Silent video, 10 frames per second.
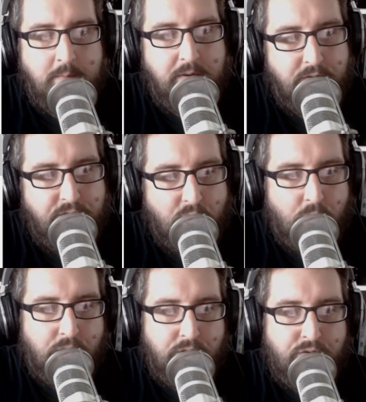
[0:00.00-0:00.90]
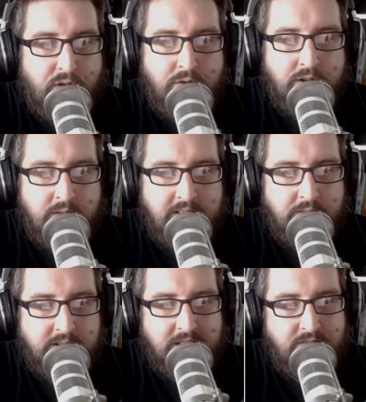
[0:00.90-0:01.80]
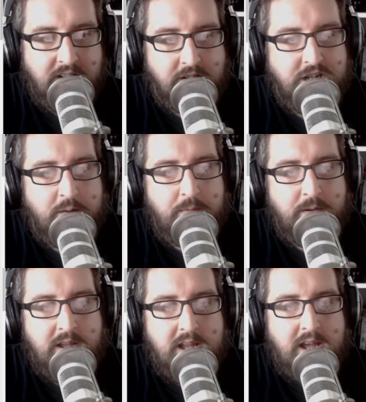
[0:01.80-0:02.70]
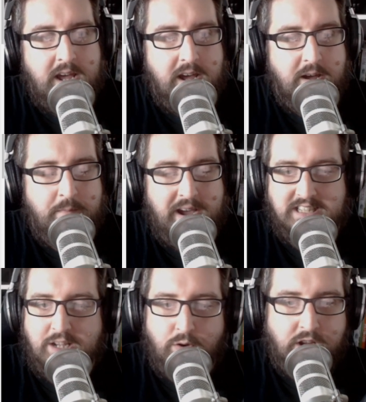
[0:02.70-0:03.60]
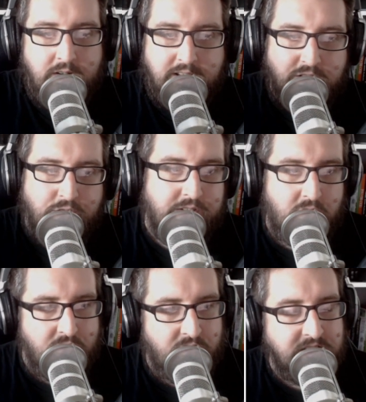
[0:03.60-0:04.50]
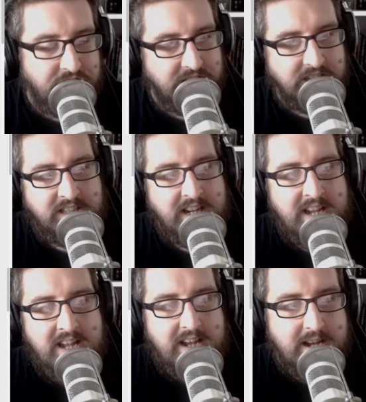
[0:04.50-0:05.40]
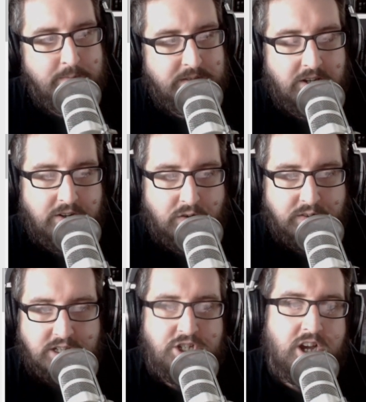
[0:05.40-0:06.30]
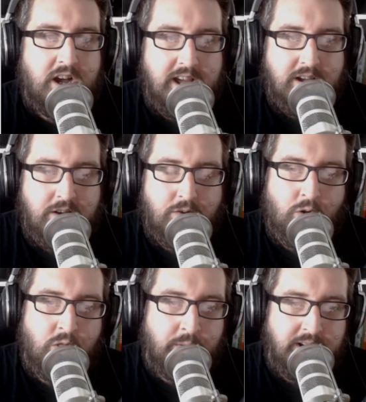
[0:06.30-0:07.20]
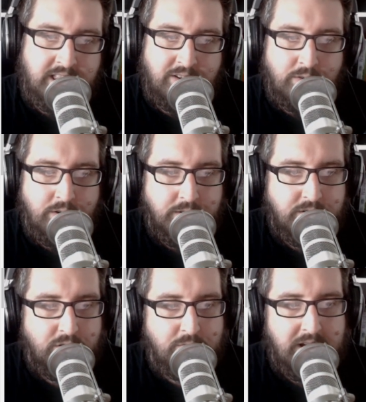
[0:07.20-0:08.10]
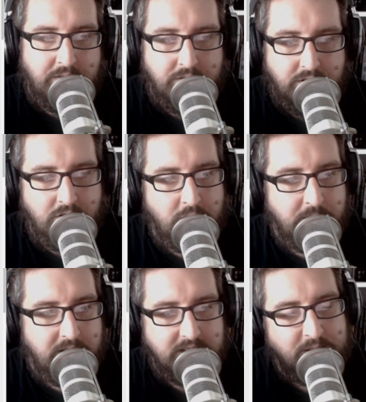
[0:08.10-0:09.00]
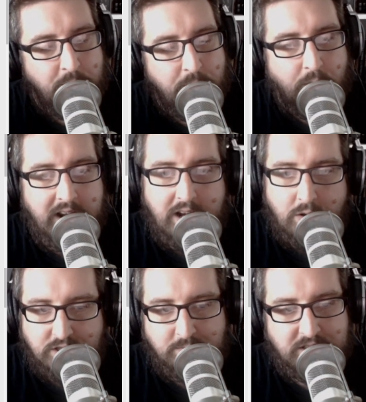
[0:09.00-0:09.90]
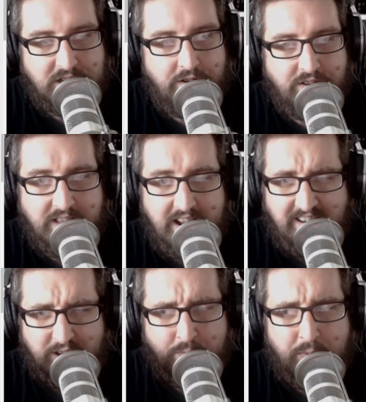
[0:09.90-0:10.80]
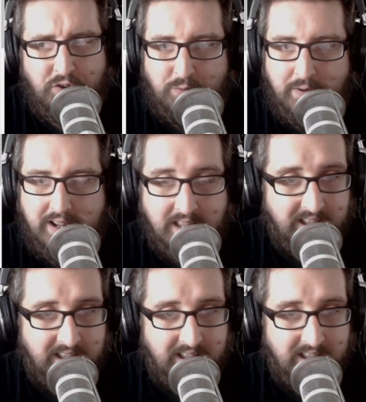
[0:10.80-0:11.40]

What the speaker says: for Frodo and the rest of the Fellowship as they were going through their adventures, starting off in the Shire all the way through to Mount Doom. There's some really awesome scenarios in there, and it's possibly